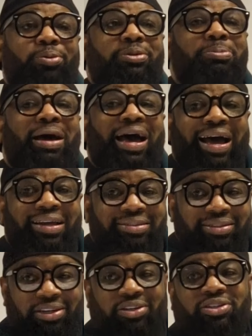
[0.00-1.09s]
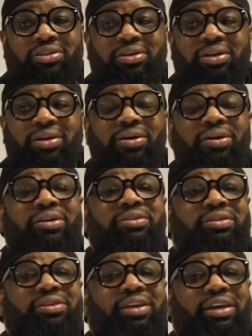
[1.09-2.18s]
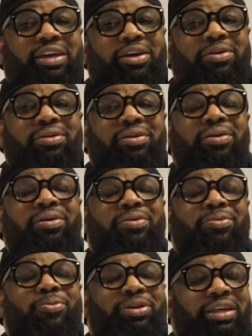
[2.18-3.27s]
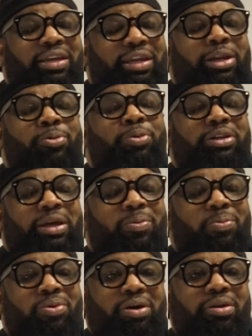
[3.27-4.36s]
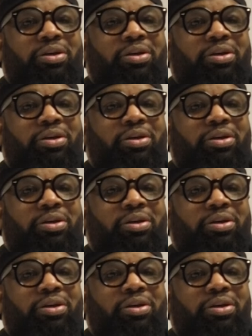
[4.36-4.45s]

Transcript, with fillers: them hostage until they get what they need and what they want.